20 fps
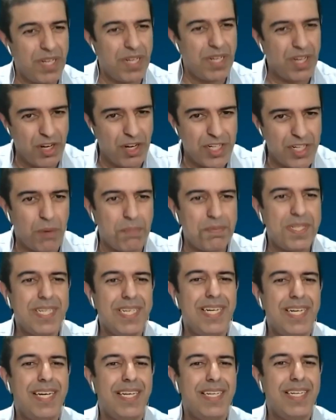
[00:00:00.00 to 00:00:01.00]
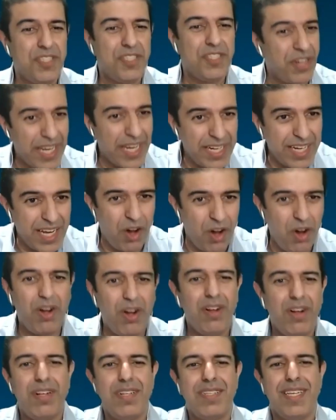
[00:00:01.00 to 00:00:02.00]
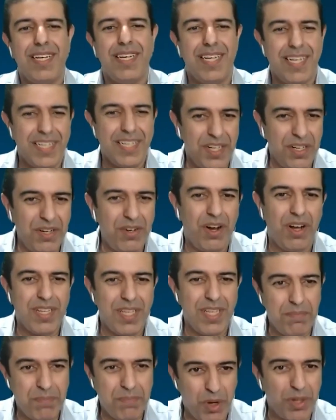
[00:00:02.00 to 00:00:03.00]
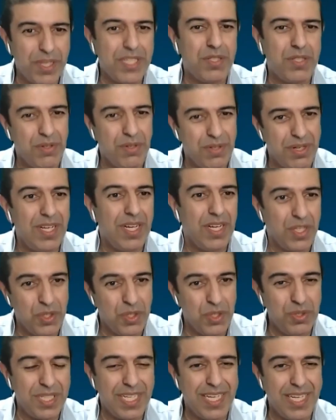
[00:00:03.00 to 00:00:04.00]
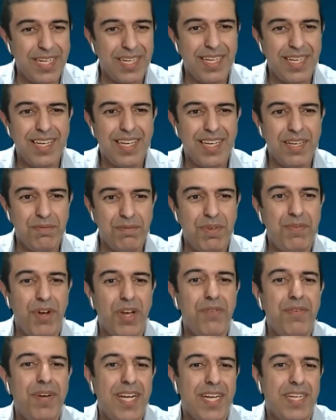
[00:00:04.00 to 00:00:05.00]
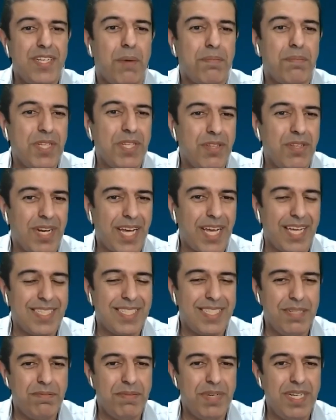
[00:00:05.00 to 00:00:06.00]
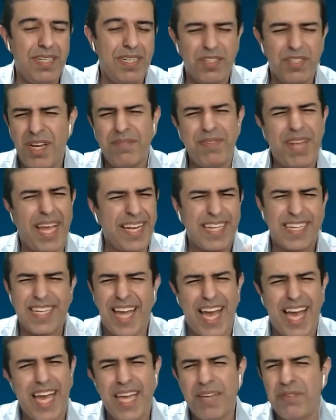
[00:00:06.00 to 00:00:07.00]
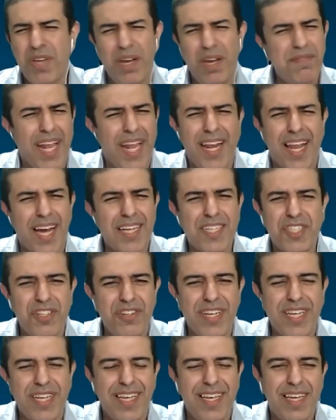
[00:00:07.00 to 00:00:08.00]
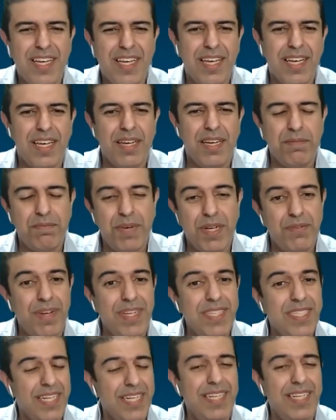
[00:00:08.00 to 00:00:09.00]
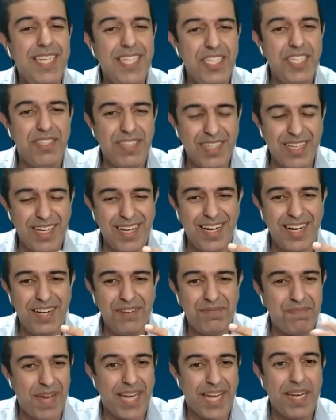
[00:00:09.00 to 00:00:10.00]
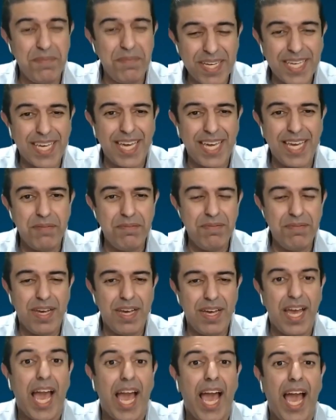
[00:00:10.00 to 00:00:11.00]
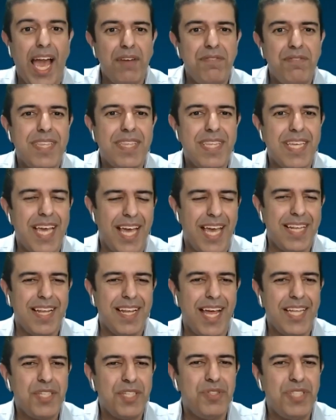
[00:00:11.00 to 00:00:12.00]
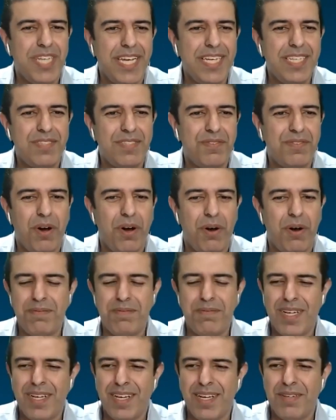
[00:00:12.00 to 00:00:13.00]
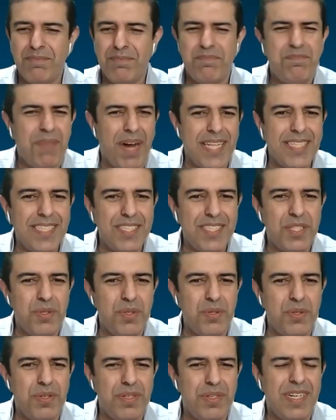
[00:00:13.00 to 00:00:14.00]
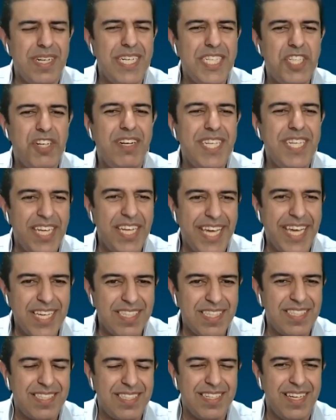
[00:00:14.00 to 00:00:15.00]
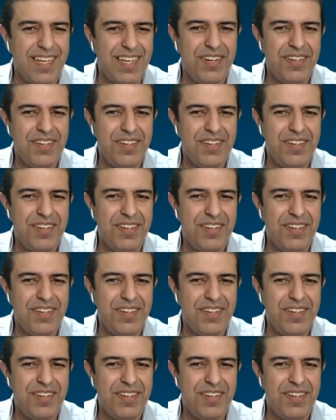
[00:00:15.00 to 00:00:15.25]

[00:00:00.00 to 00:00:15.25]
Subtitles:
work on adoption, train all the all the employees to use it before even adopting to the customer. You have that time, you have that luxury. But when suddenly pandemic came, everything had to change from months to literally days.